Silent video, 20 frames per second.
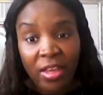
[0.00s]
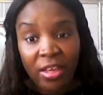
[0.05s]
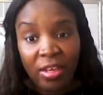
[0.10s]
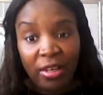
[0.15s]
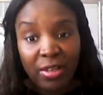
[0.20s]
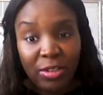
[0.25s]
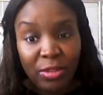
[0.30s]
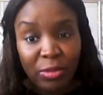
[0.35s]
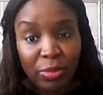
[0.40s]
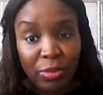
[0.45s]

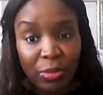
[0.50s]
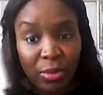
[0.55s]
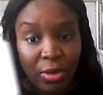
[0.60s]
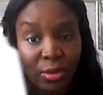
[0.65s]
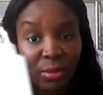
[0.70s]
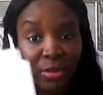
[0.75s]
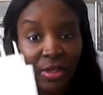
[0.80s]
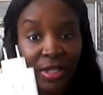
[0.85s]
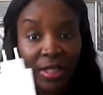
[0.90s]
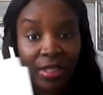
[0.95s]
can do
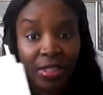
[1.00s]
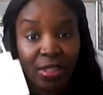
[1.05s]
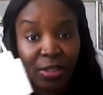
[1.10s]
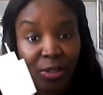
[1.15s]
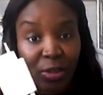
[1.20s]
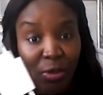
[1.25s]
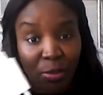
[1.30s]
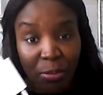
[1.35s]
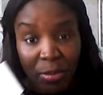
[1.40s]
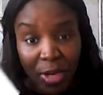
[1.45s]
only
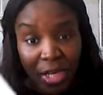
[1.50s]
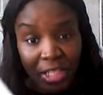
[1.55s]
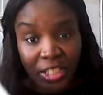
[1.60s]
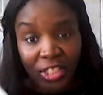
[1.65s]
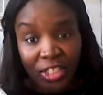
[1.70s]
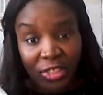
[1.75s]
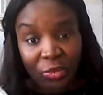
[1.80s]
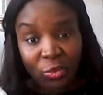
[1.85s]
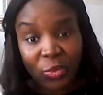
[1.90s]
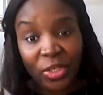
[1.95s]
so
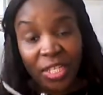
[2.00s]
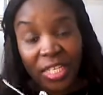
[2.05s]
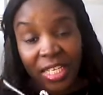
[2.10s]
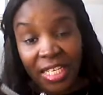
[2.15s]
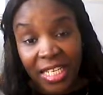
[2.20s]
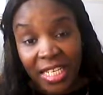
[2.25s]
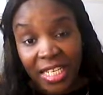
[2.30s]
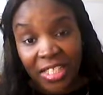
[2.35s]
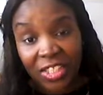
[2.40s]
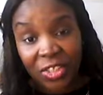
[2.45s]
much. We
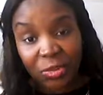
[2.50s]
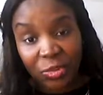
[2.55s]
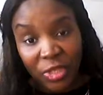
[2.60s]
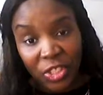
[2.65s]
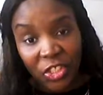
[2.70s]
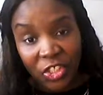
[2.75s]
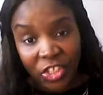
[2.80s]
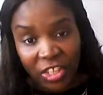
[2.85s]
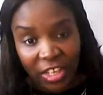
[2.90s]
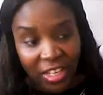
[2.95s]
need to
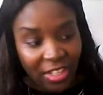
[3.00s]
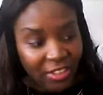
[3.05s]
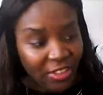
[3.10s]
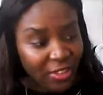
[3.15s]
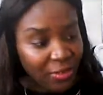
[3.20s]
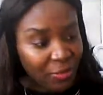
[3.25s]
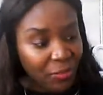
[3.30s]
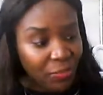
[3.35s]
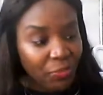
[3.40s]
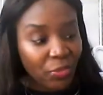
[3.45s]
recharge.
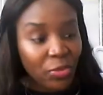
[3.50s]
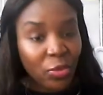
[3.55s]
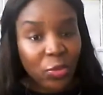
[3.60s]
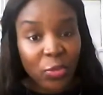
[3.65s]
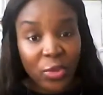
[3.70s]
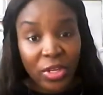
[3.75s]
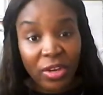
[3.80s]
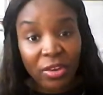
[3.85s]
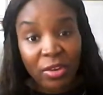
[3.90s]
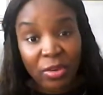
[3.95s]

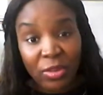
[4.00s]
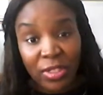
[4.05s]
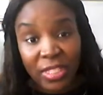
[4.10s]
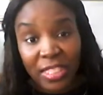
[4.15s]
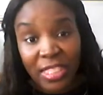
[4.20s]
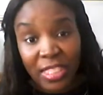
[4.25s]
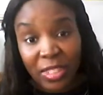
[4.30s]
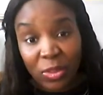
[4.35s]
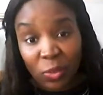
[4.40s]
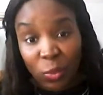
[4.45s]
We are only
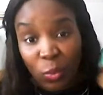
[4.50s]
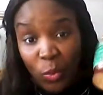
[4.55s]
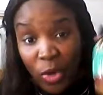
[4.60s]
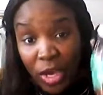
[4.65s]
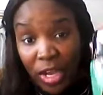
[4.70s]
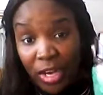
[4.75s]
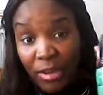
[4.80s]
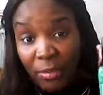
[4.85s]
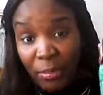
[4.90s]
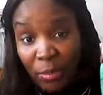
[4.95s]
this
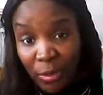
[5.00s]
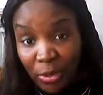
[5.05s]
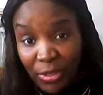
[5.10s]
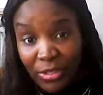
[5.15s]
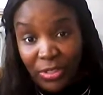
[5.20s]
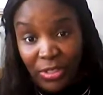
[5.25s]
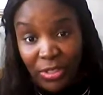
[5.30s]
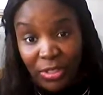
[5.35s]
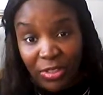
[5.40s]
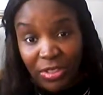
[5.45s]
one
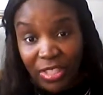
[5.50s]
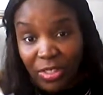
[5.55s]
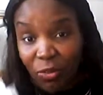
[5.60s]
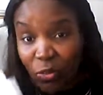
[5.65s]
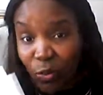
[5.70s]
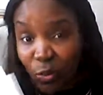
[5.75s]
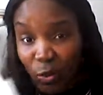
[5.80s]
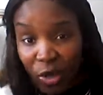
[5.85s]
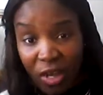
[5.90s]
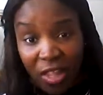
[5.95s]
person, this
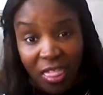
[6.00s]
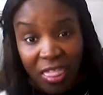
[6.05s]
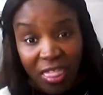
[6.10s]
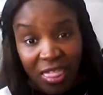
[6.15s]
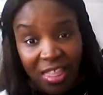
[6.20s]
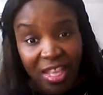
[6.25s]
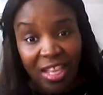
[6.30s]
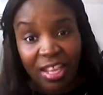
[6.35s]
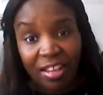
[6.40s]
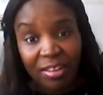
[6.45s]
one
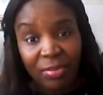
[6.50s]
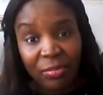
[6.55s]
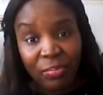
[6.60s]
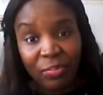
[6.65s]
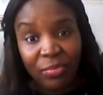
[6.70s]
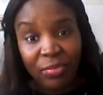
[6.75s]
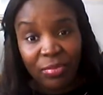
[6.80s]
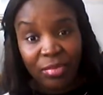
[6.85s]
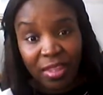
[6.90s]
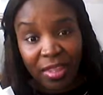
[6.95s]
thing,
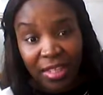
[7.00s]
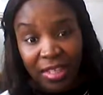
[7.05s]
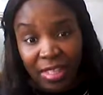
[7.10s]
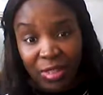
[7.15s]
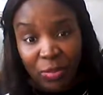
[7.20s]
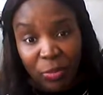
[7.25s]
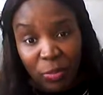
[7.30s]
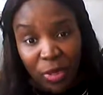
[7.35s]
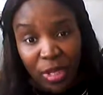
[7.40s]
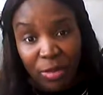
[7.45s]

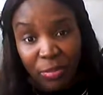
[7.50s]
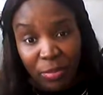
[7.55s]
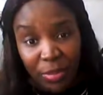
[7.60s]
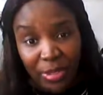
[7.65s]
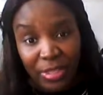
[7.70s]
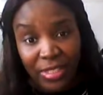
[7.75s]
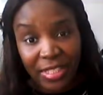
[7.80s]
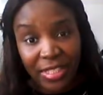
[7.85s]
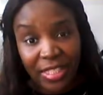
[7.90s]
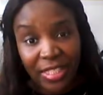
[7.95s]
this one
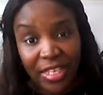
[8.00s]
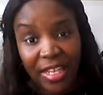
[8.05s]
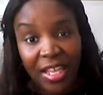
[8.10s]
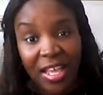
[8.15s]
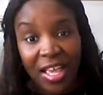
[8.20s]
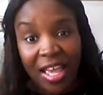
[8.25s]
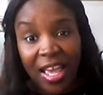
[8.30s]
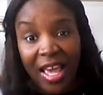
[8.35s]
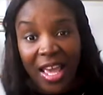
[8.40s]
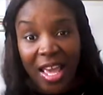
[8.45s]
person.
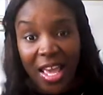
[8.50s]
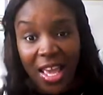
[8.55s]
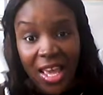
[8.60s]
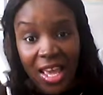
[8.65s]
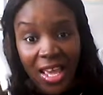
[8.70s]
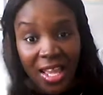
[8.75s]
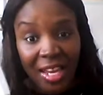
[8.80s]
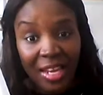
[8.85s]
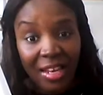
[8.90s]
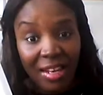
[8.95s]

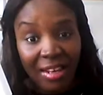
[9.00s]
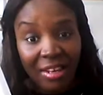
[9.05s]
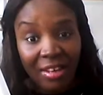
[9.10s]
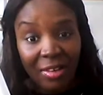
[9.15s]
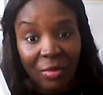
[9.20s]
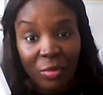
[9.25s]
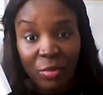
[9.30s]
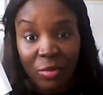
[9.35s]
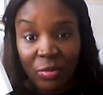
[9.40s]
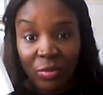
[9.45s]
And
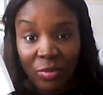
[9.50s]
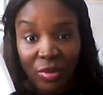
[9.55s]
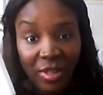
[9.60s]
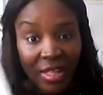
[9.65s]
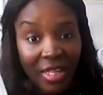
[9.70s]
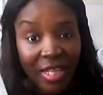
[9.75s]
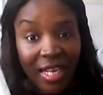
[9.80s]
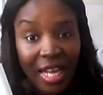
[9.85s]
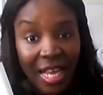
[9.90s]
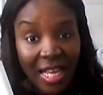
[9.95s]

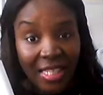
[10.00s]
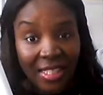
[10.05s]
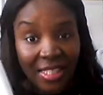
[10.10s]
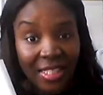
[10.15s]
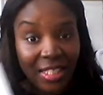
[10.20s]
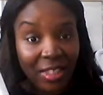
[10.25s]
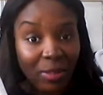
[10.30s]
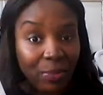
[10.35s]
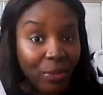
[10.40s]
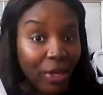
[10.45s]
it has
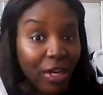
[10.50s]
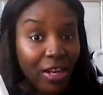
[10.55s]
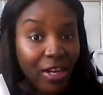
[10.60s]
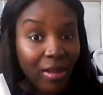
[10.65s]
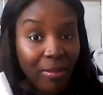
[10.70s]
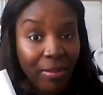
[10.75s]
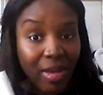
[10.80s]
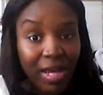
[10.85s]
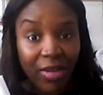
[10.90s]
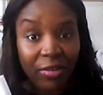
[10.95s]
this
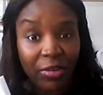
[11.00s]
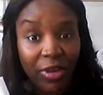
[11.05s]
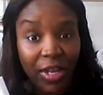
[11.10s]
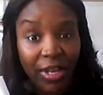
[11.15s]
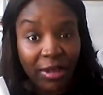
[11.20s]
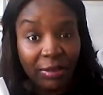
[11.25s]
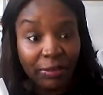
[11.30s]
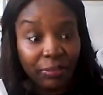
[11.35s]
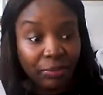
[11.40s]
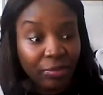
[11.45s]

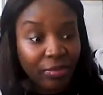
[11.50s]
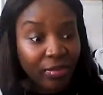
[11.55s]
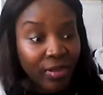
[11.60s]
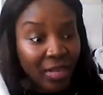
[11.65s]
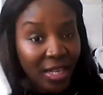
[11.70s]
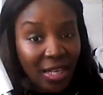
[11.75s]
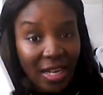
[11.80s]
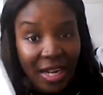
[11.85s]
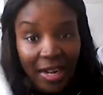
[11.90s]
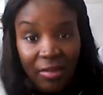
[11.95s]
battery.
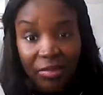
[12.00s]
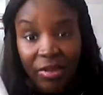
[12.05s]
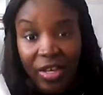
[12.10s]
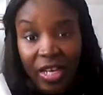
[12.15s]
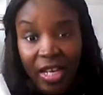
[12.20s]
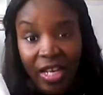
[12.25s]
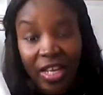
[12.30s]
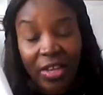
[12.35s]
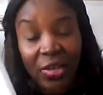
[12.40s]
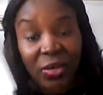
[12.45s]
And every
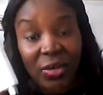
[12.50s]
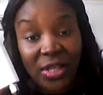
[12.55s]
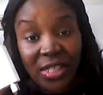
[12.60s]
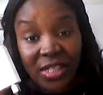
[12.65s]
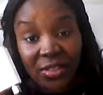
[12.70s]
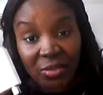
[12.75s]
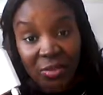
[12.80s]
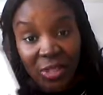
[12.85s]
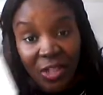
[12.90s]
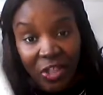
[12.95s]
day you need
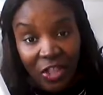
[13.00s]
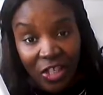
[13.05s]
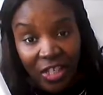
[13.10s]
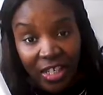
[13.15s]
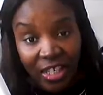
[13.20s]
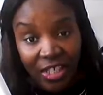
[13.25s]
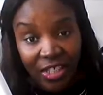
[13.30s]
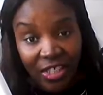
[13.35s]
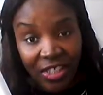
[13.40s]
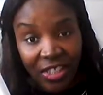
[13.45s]
to
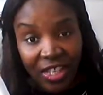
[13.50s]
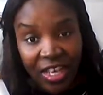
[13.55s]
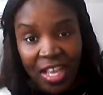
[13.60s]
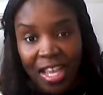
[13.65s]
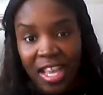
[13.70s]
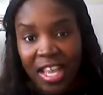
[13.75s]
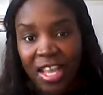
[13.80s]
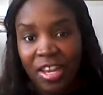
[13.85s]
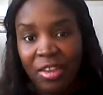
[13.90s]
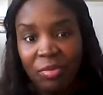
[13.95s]
recharge.
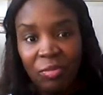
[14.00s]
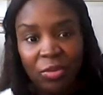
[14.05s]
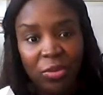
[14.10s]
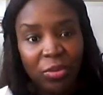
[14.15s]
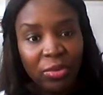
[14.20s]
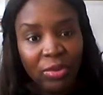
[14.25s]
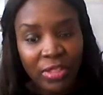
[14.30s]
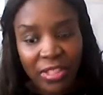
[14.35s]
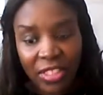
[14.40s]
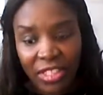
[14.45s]
And if you
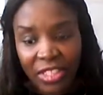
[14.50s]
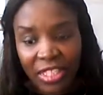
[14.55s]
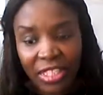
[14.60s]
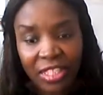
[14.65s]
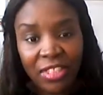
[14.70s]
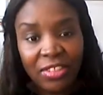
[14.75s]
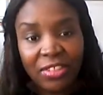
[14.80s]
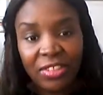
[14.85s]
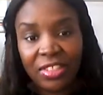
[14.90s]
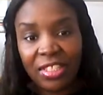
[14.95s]

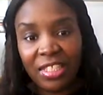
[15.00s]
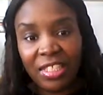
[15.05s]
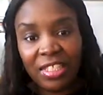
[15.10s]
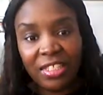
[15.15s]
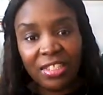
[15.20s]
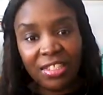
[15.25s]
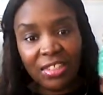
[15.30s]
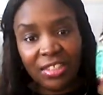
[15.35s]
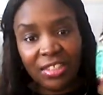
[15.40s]
continuously